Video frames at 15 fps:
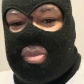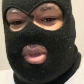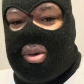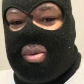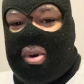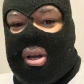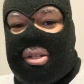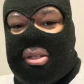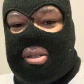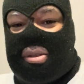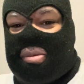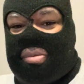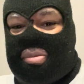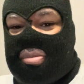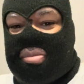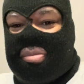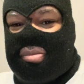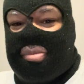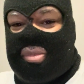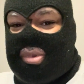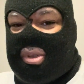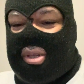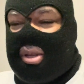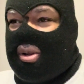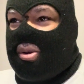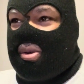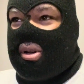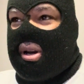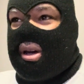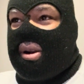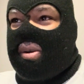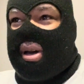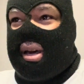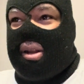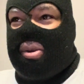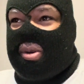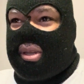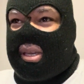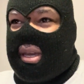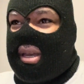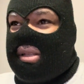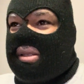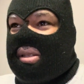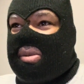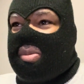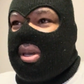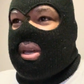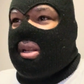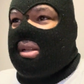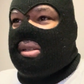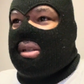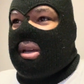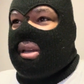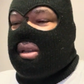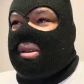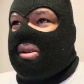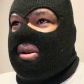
watching, Colorado and Kansas, man. It's like,